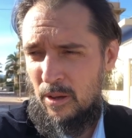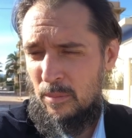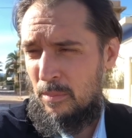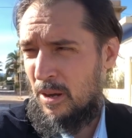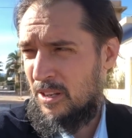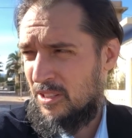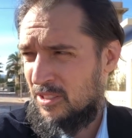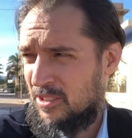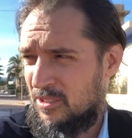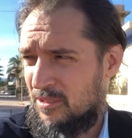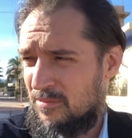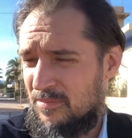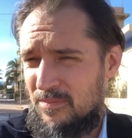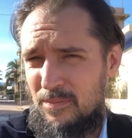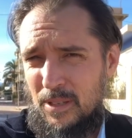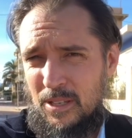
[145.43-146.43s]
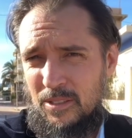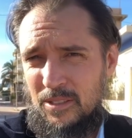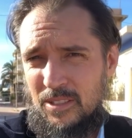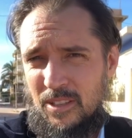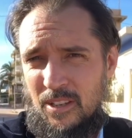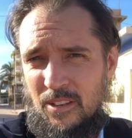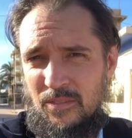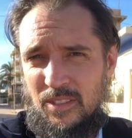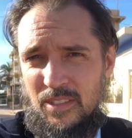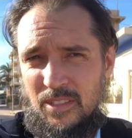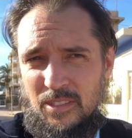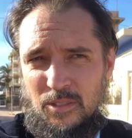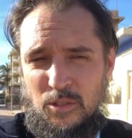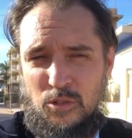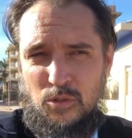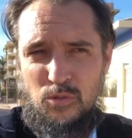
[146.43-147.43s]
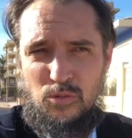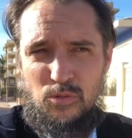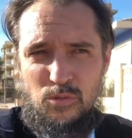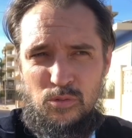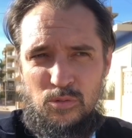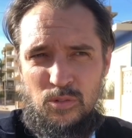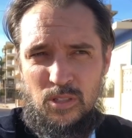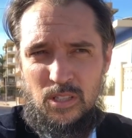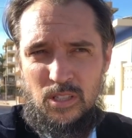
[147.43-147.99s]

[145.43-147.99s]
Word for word: a bonus because uh, this is the true